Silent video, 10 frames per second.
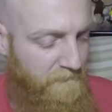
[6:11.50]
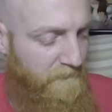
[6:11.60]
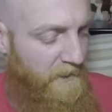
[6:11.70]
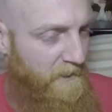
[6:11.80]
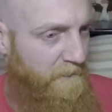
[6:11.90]

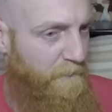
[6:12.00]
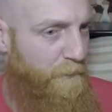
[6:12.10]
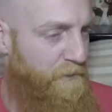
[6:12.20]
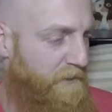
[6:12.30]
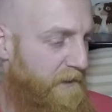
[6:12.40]
Oh, we'll
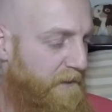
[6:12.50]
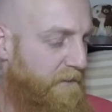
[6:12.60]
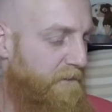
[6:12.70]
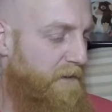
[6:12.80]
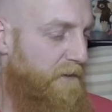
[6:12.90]
put you like
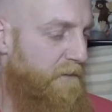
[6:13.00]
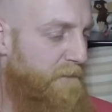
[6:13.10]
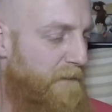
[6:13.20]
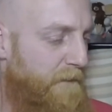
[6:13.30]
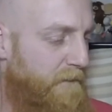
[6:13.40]
here,
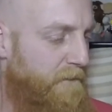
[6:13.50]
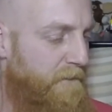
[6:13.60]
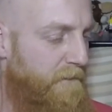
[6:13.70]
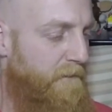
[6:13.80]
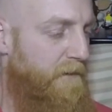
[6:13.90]
maybe?
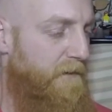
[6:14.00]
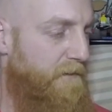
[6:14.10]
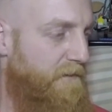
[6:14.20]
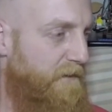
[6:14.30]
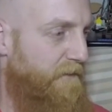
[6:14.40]
Can,
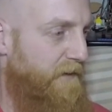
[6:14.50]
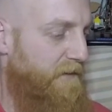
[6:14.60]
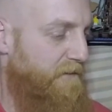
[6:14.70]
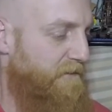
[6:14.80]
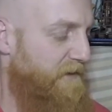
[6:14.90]
if I
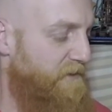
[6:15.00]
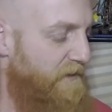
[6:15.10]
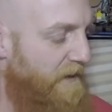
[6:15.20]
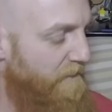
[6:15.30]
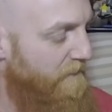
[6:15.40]
can set you
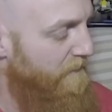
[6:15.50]
down?